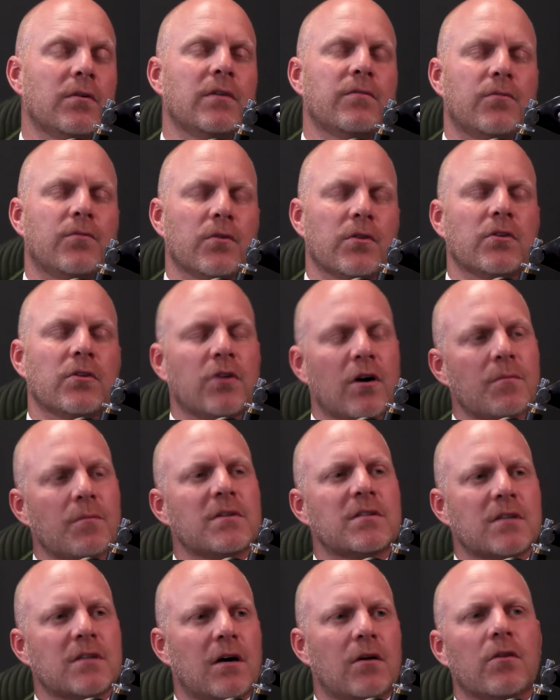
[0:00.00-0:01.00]
for the
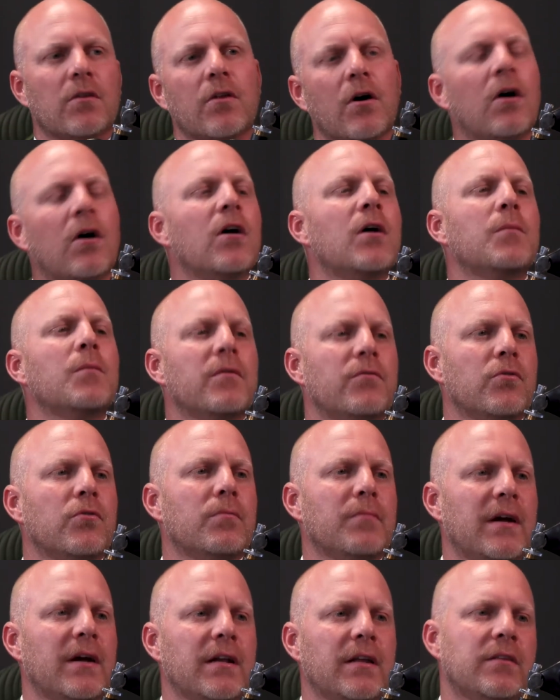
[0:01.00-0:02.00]
domicile or the home of your
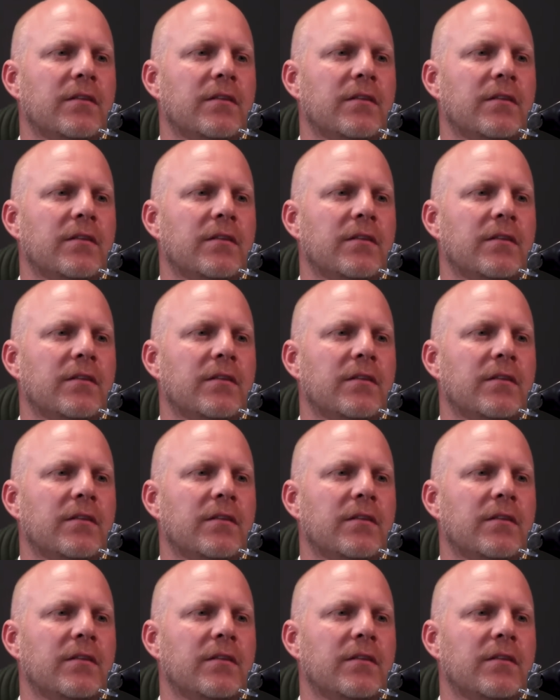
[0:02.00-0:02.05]
money.